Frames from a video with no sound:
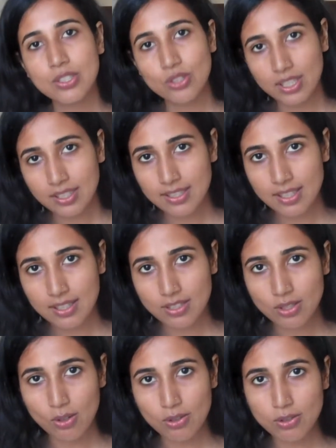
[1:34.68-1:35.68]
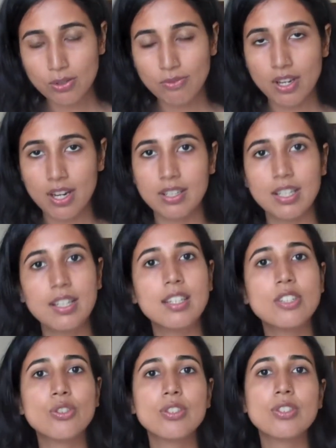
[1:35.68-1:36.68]
Chhattisgarh is also where
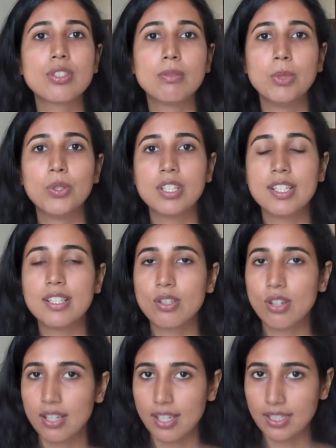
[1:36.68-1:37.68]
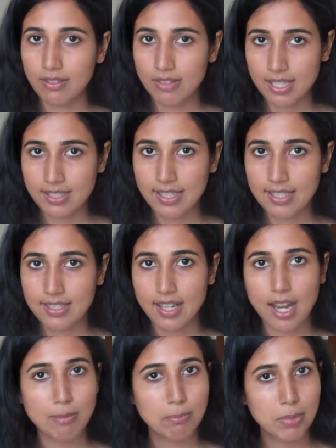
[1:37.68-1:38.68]
indigenous communities called
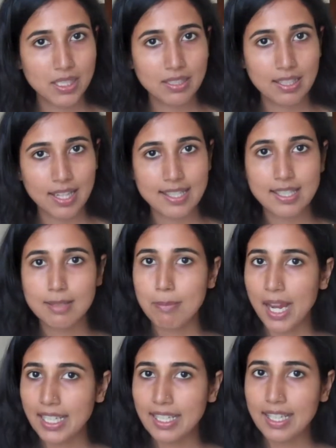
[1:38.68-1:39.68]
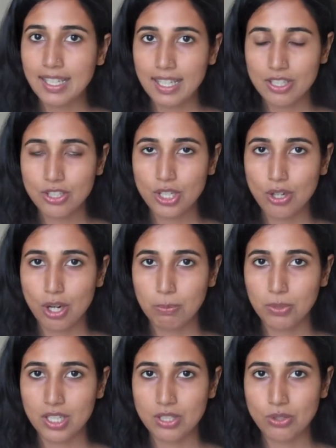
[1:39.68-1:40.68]
Adivasis are pitted against mining and energy
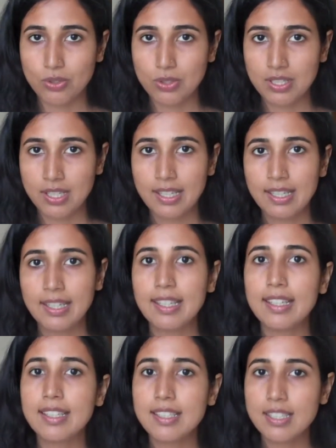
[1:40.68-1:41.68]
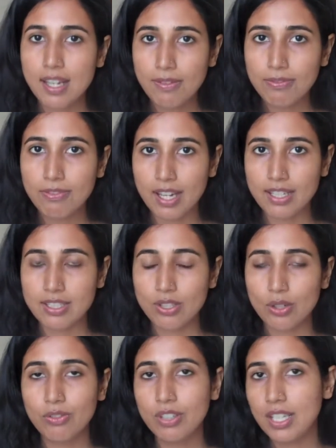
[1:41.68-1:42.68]
corporations in a tough fight
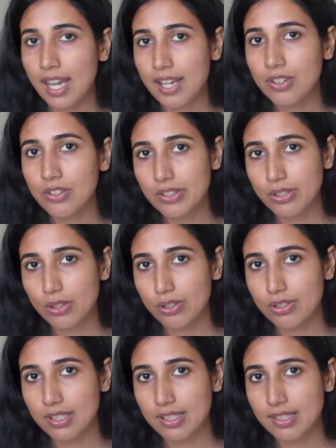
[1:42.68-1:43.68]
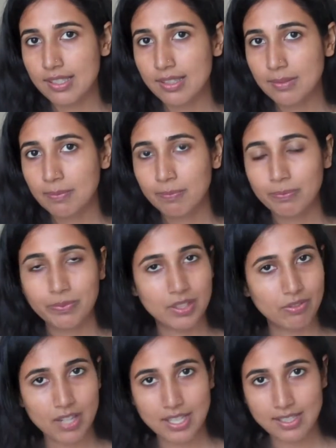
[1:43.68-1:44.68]
over land and resources.
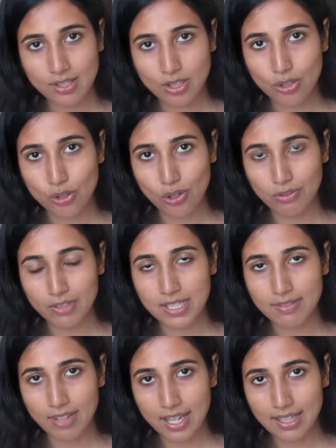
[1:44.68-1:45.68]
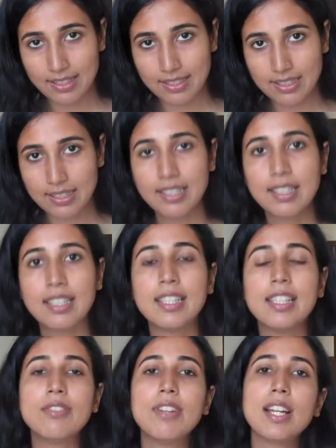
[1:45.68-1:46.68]
The fight is not always violent.
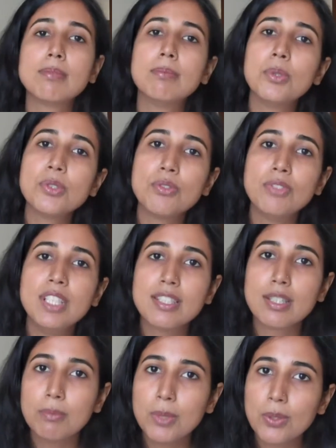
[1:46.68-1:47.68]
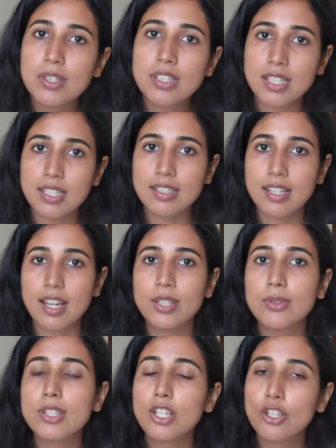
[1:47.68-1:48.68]
In fact, most of these communities are
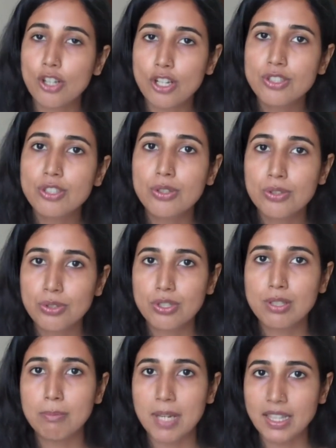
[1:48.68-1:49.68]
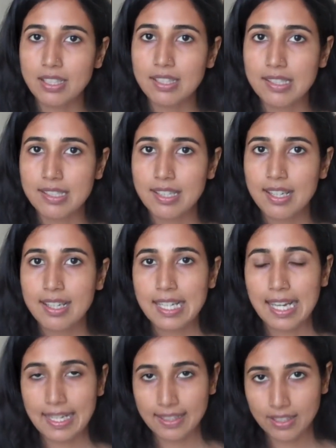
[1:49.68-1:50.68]
using constitutional methods
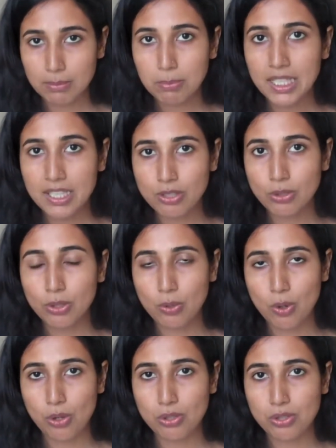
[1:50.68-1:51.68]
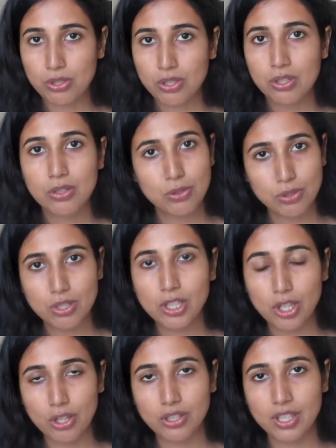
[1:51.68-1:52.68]
and are appealing to the courts to
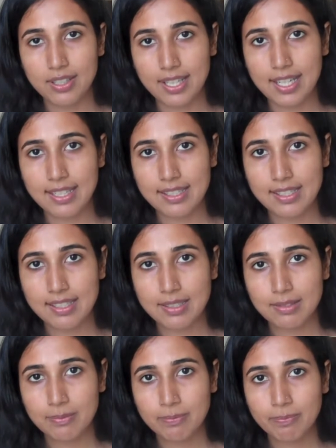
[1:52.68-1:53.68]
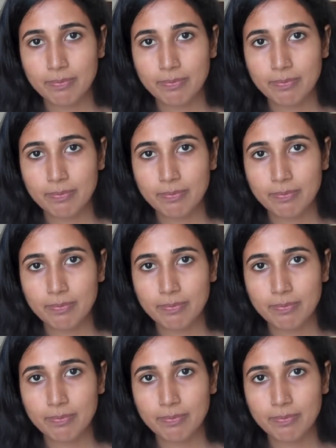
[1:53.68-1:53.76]
secure their rights.